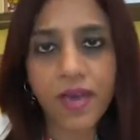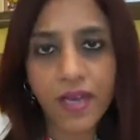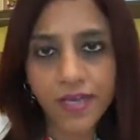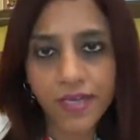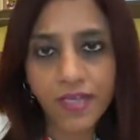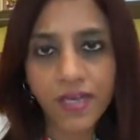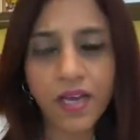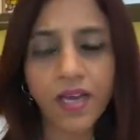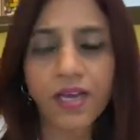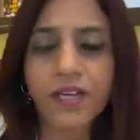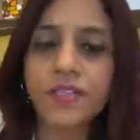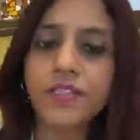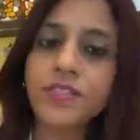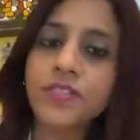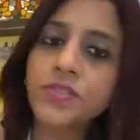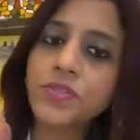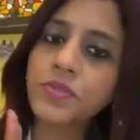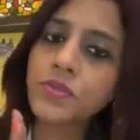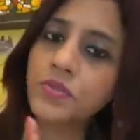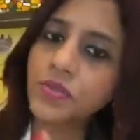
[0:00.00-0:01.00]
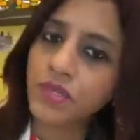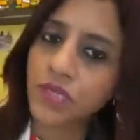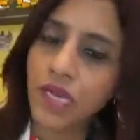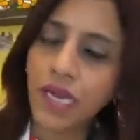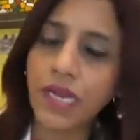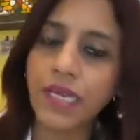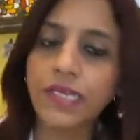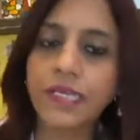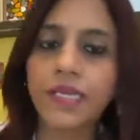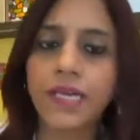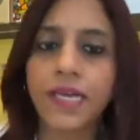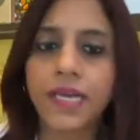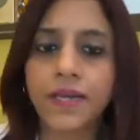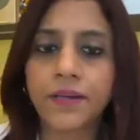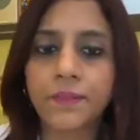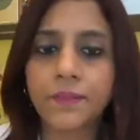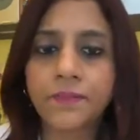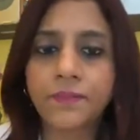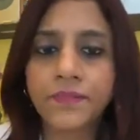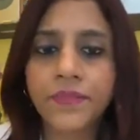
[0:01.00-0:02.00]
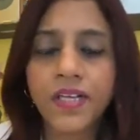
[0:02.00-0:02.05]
I can't to I can.